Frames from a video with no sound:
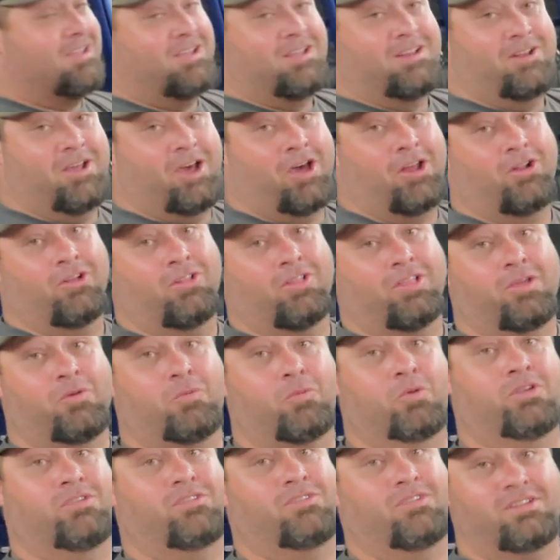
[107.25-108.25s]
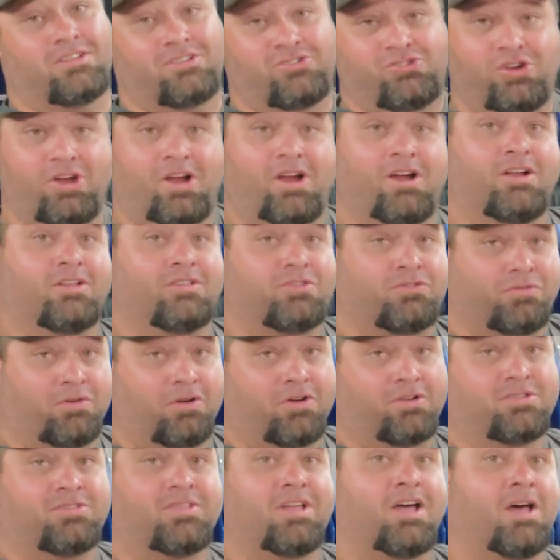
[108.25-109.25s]
Not only was it Jared's
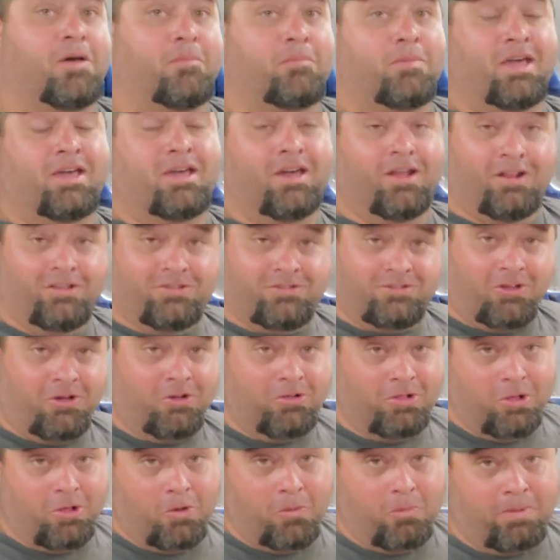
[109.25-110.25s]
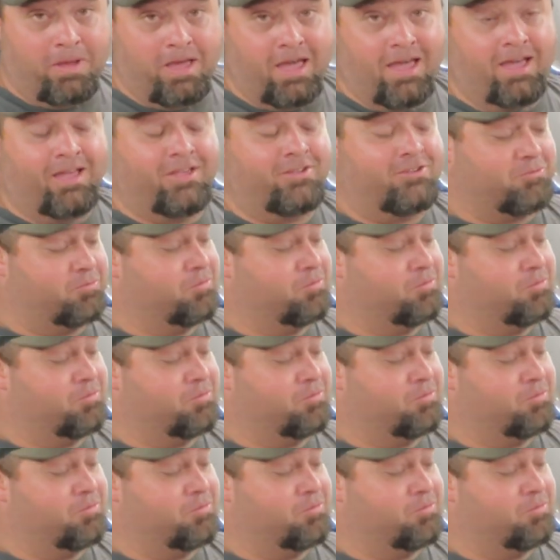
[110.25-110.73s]
first time making a solo pass,